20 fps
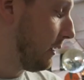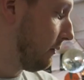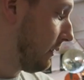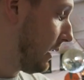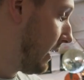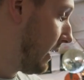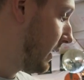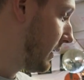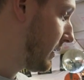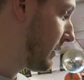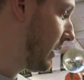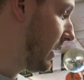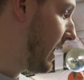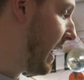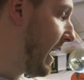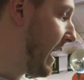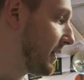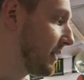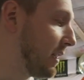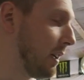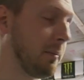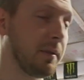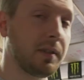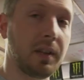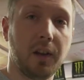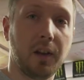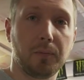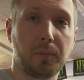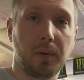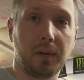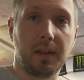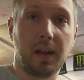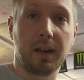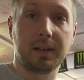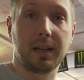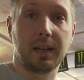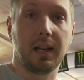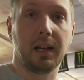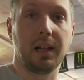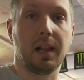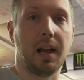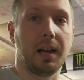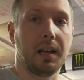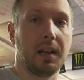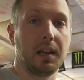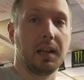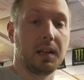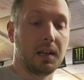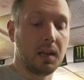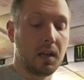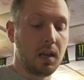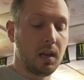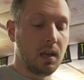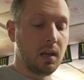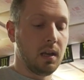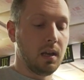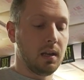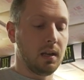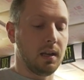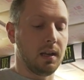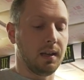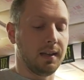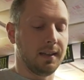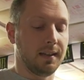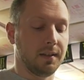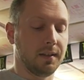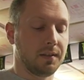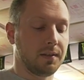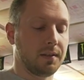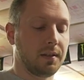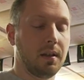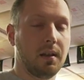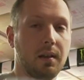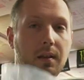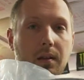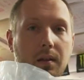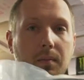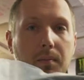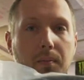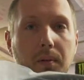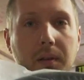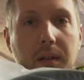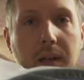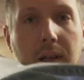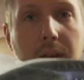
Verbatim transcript: And really this is the last thing besides putting that tail light in is putting